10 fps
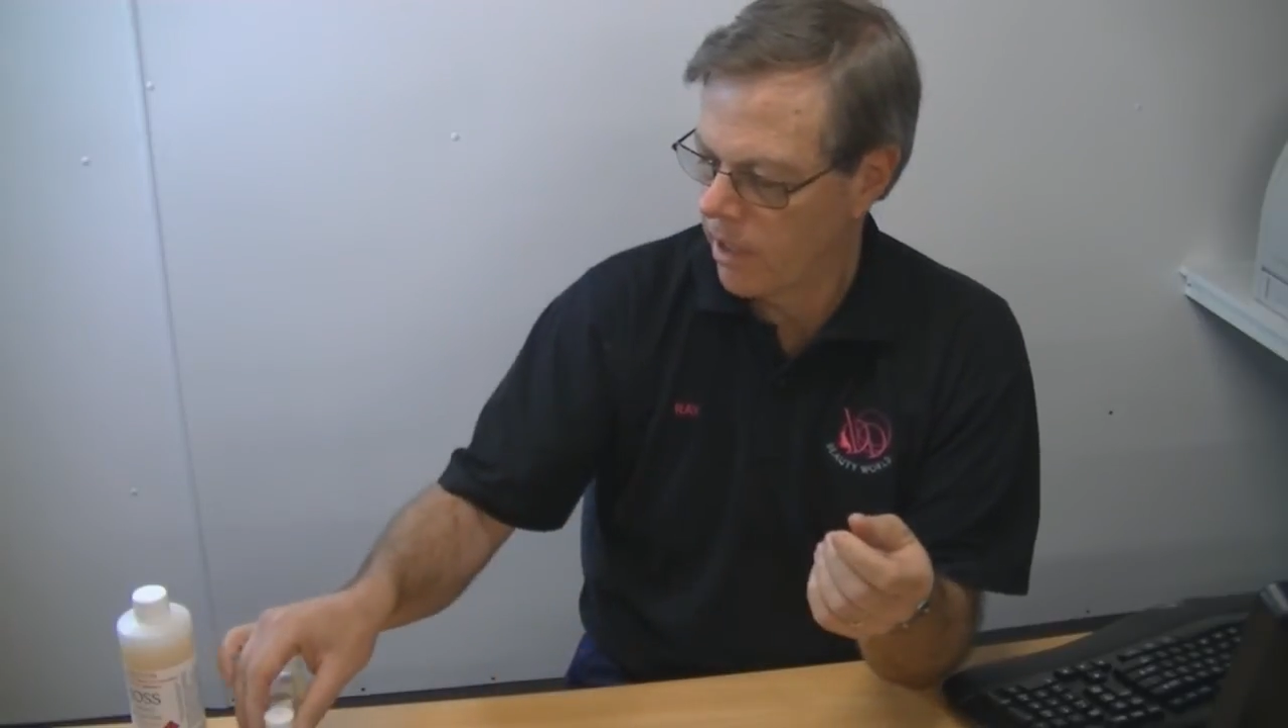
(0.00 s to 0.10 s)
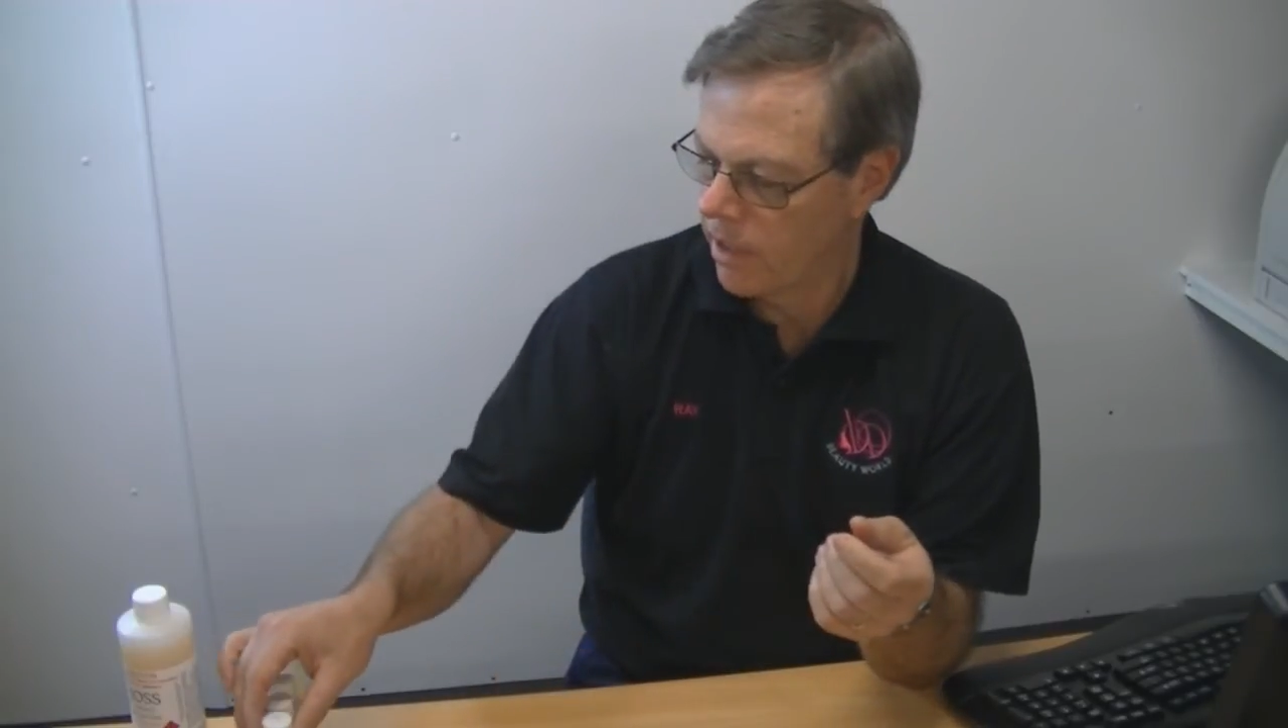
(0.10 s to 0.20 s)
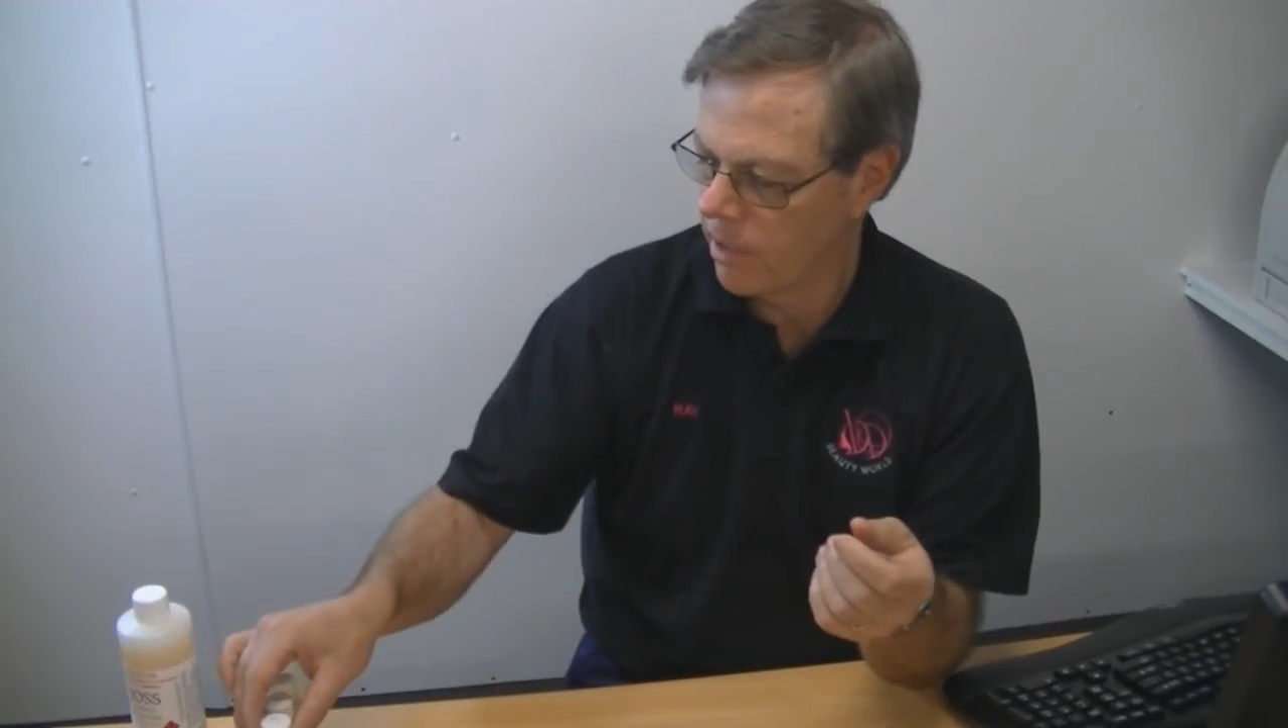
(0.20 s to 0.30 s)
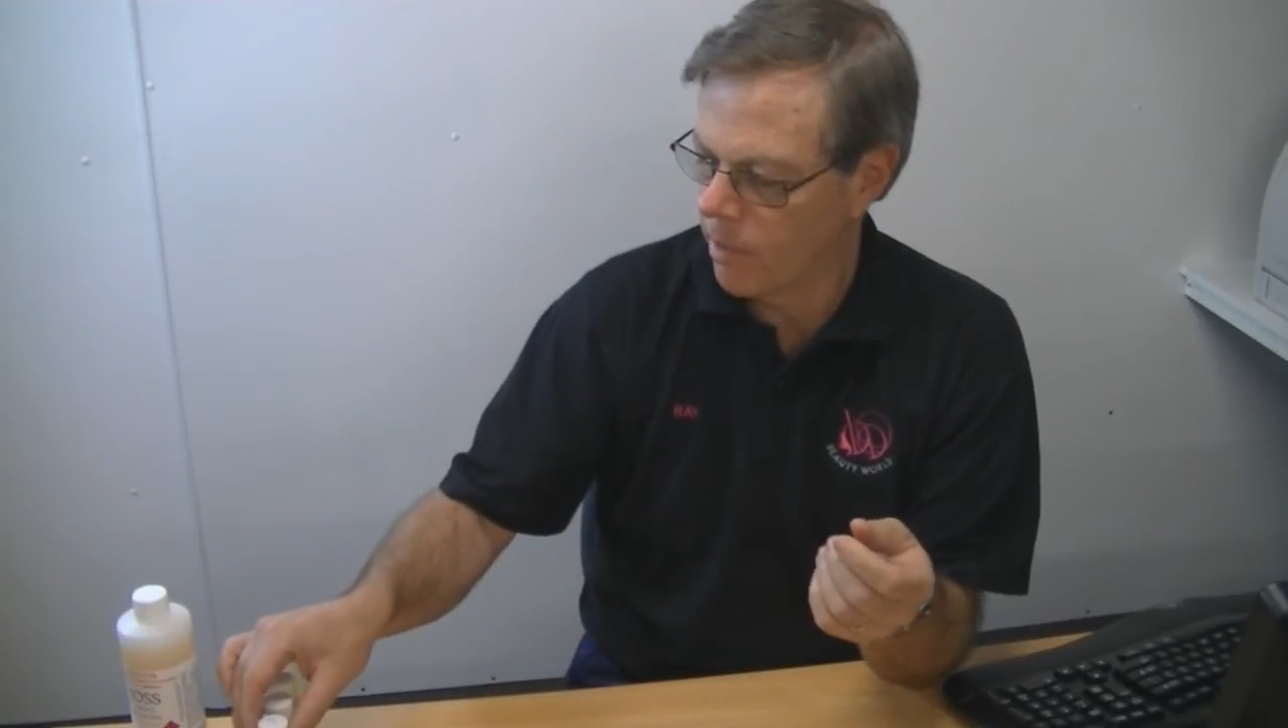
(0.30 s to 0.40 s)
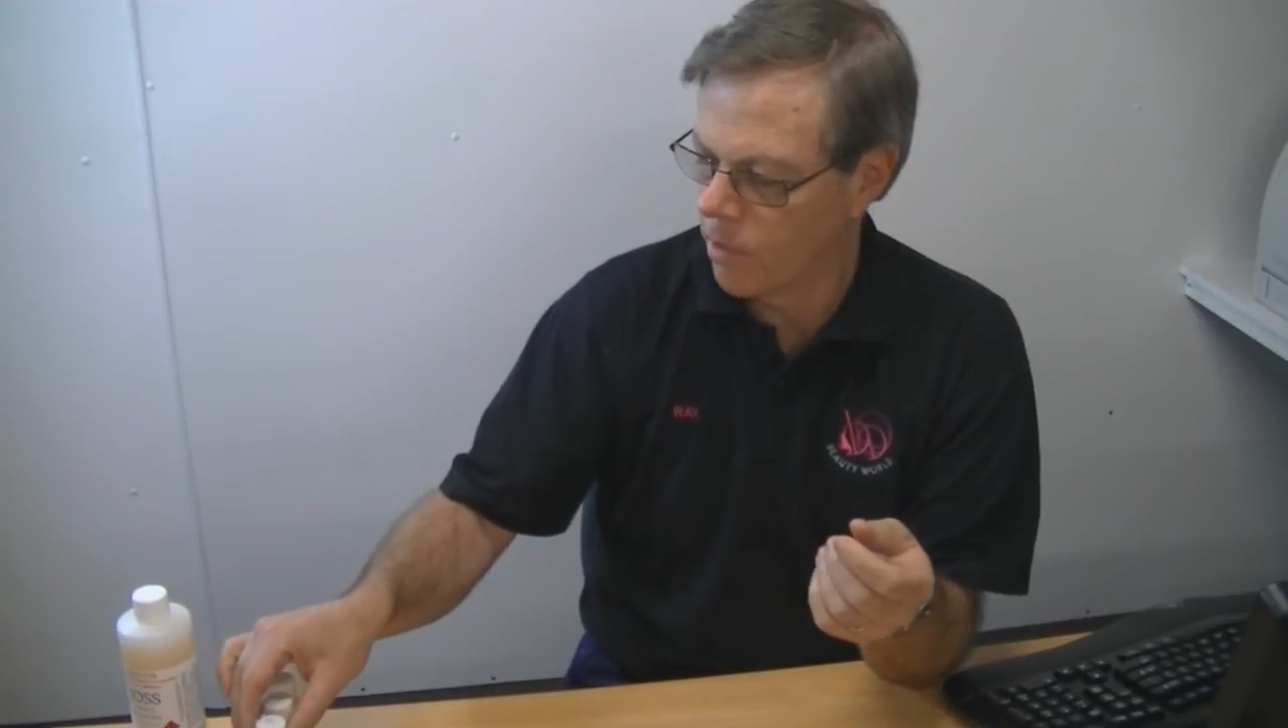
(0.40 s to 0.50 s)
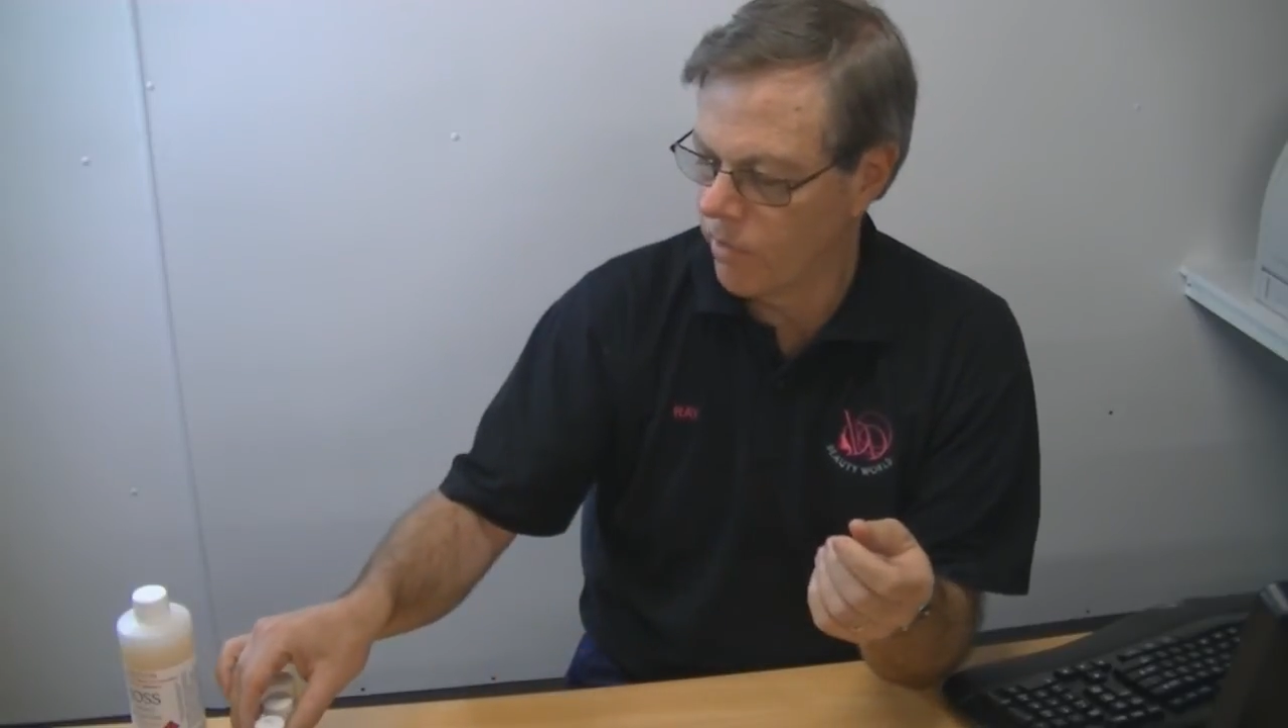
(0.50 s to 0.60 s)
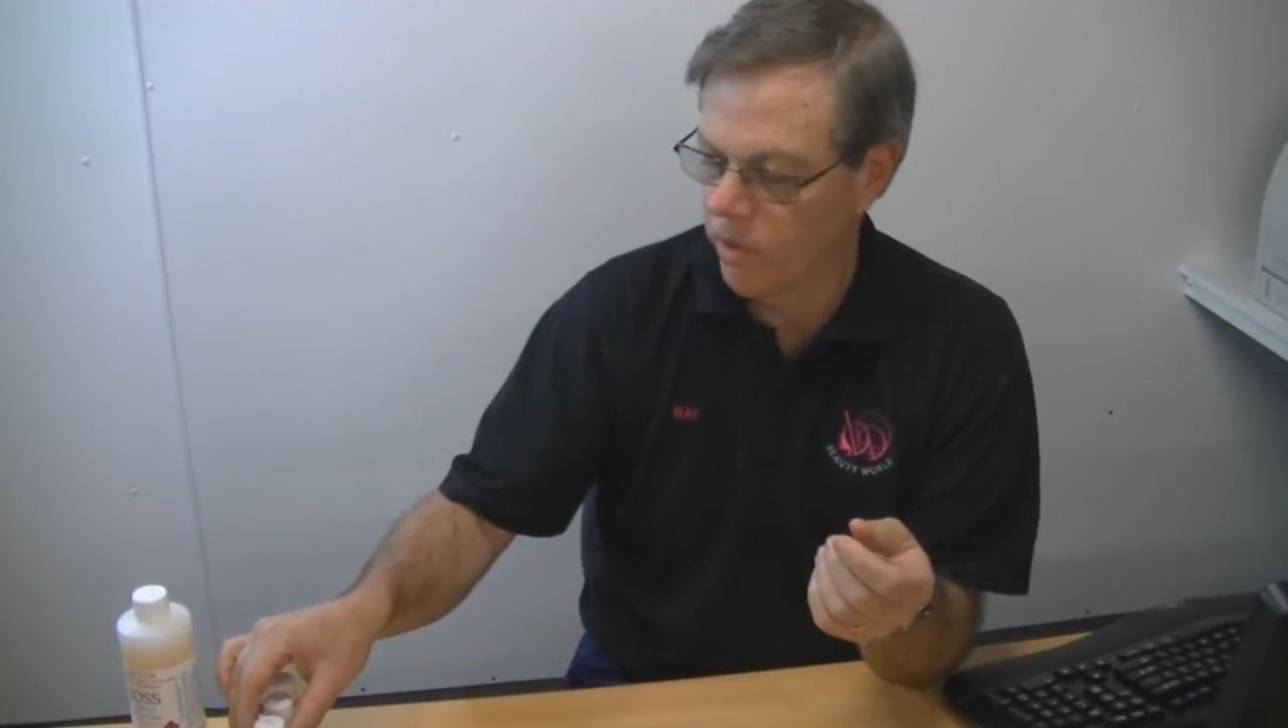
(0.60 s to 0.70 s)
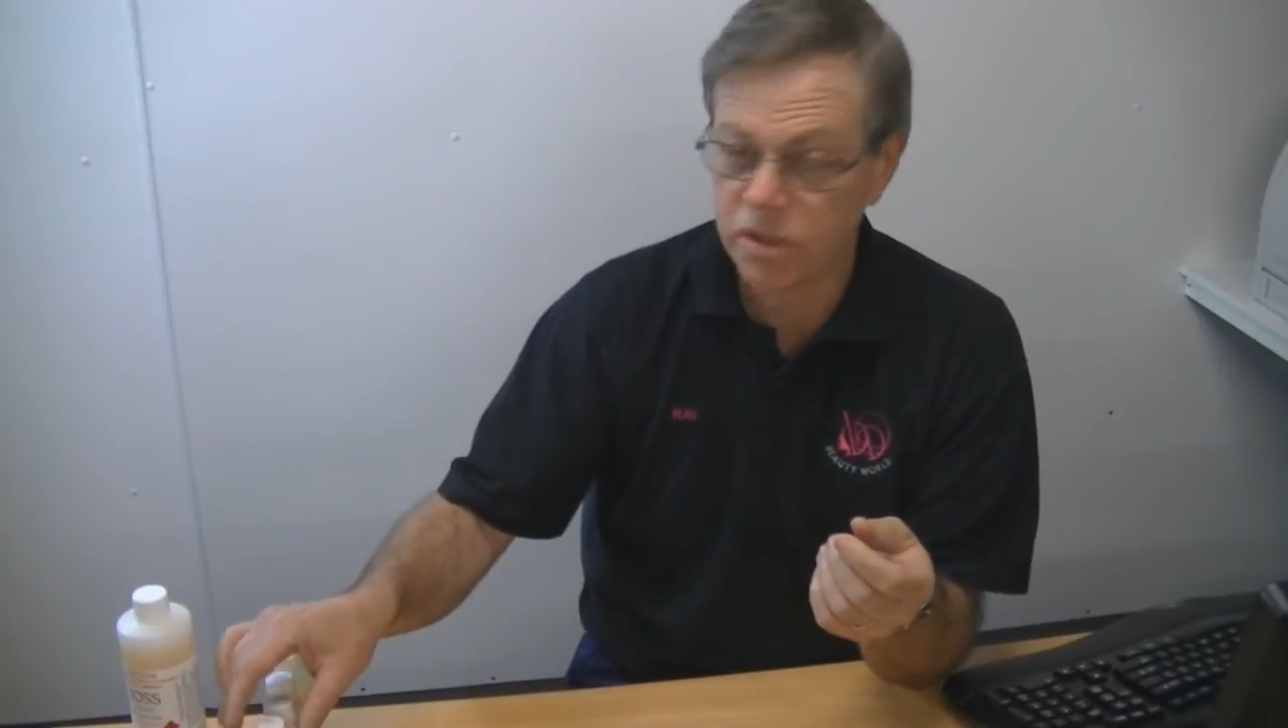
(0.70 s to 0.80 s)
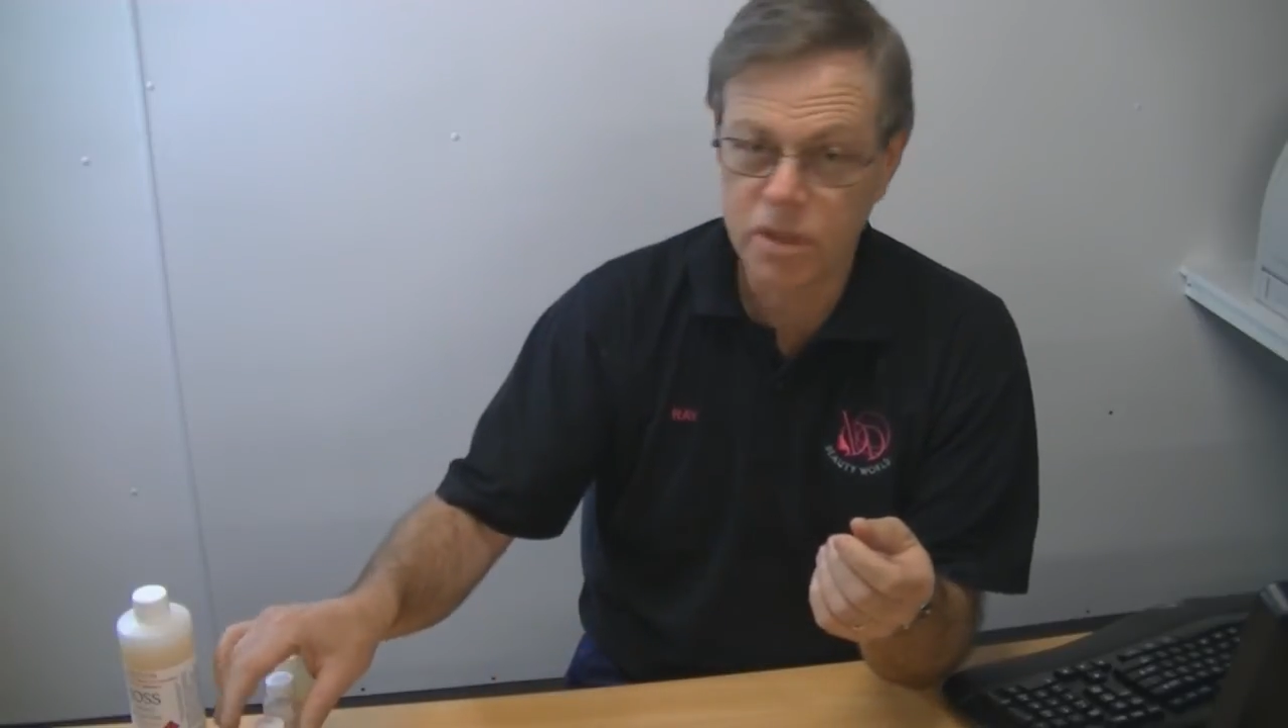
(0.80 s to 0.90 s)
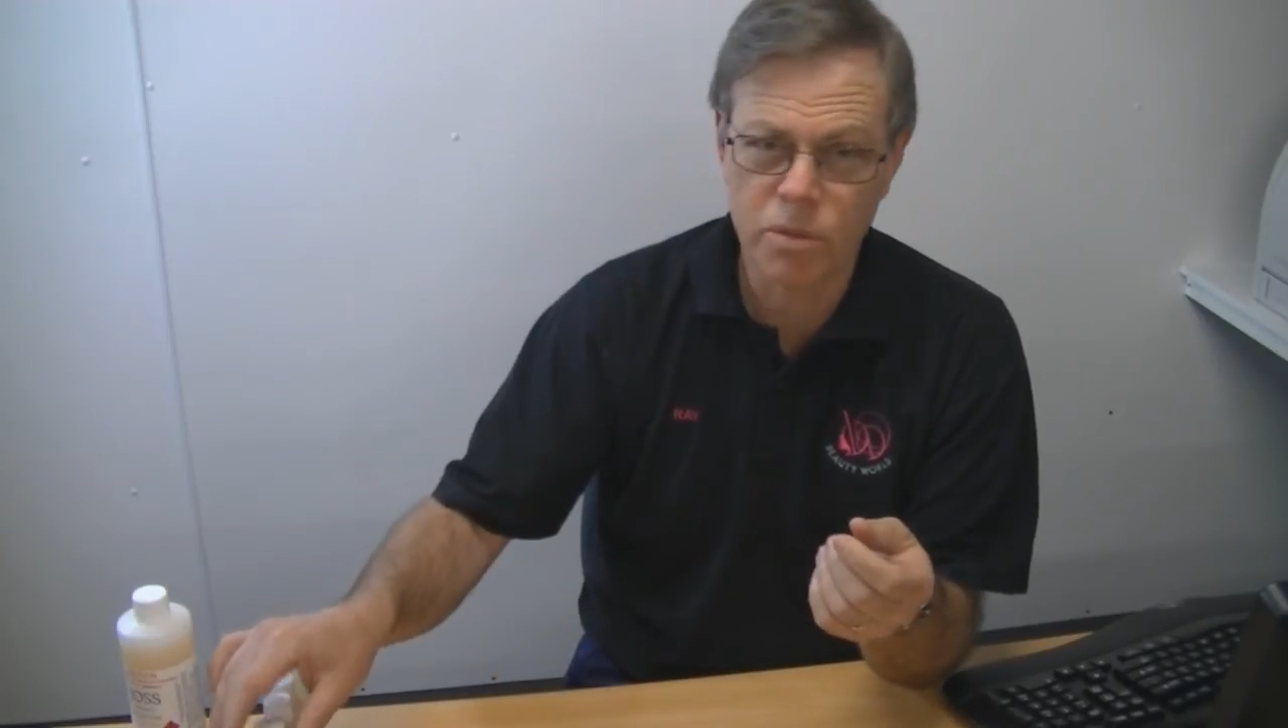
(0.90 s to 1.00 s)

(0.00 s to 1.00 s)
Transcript: Then we move on to